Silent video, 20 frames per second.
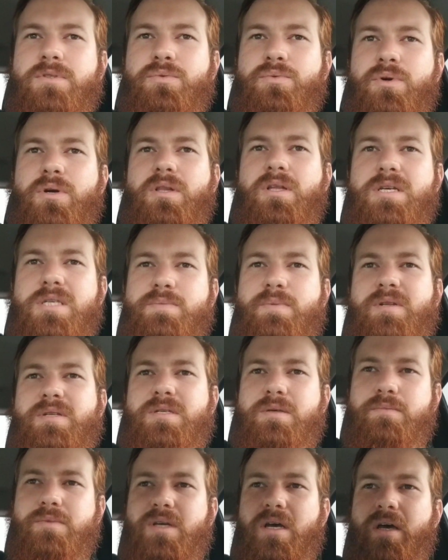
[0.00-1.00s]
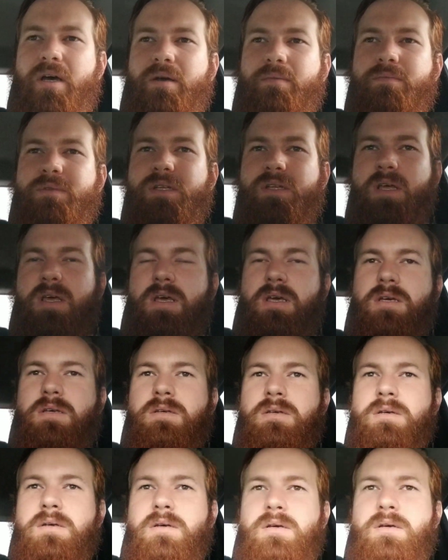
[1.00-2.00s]
to really spend some time today
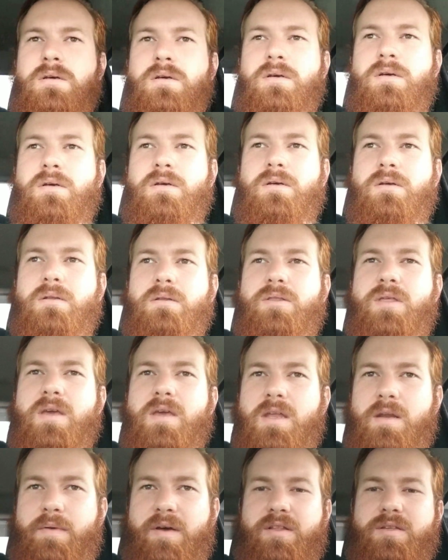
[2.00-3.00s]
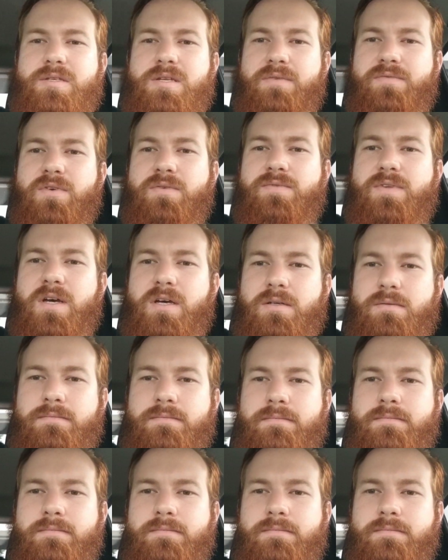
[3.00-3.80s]
thinking about the stuff you've done